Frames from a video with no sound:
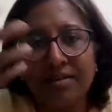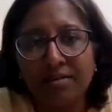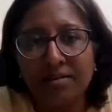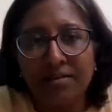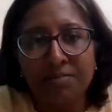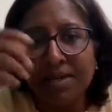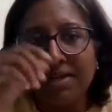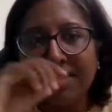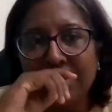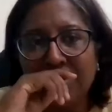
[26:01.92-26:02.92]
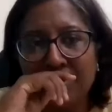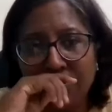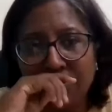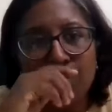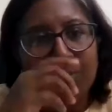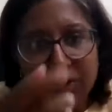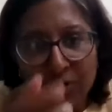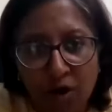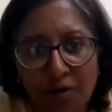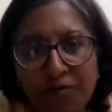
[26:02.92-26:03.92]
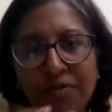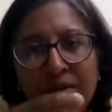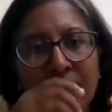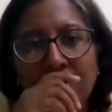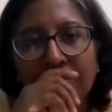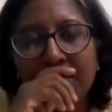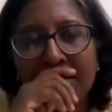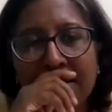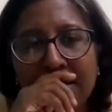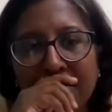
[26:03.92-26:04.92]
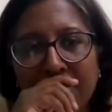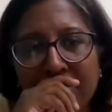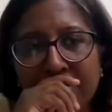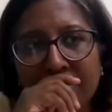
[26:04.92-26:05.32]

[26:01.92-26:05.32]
but then could be TOF. But then